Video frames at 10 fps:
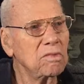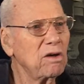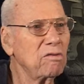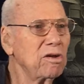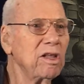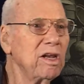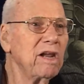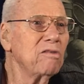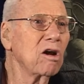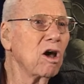Never, they
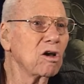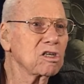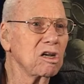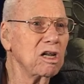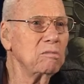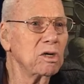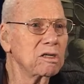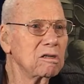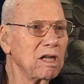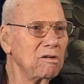never lost any, but
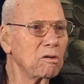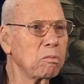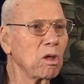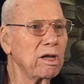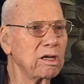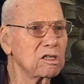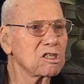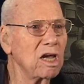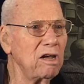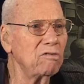they were playing it
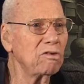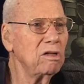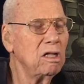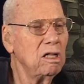safe.